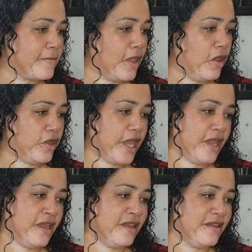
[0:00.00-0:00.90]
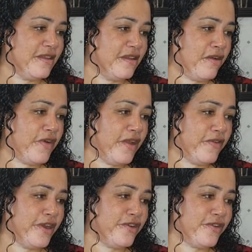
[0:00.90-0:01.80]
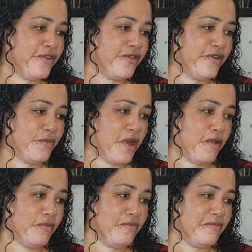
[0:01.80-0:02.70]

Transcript: Okay. All right, Rachel, no problem.